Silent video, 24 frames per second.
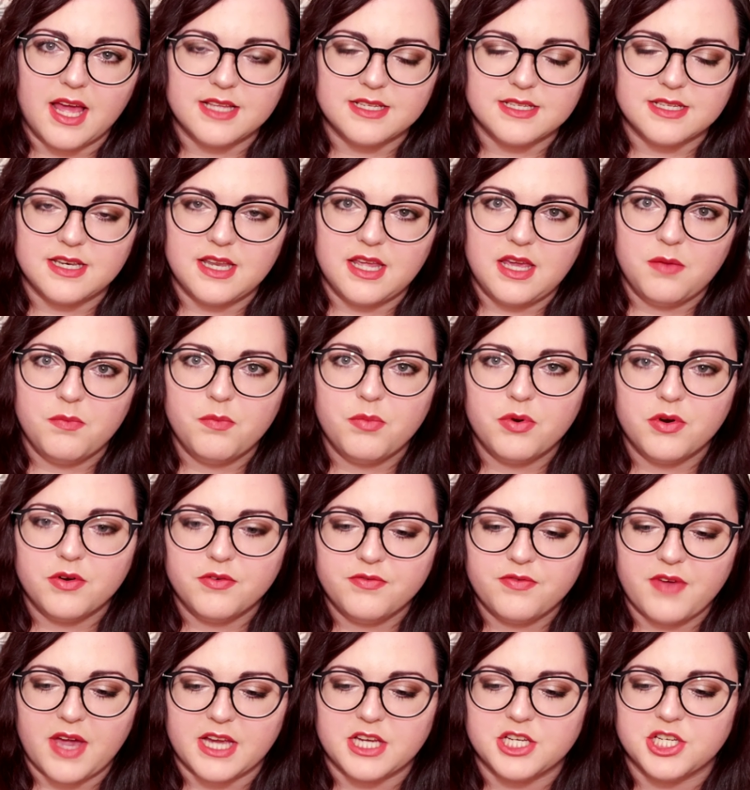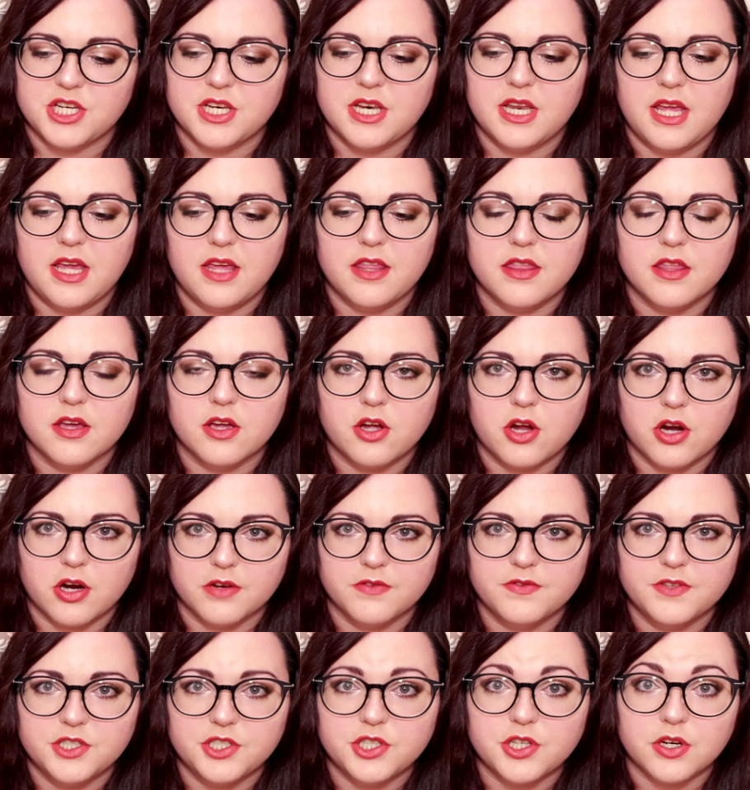as an imperfection in the
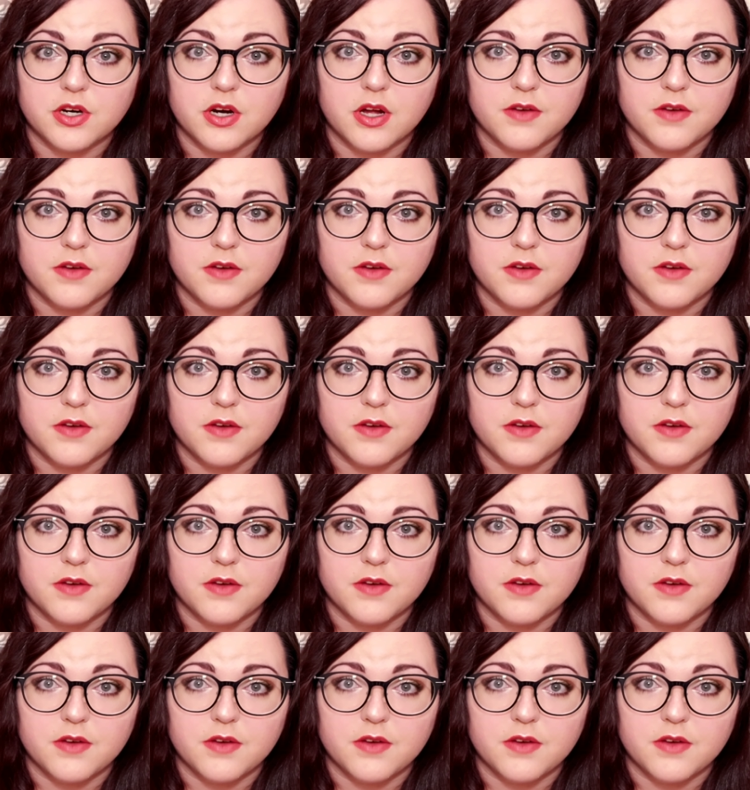curvature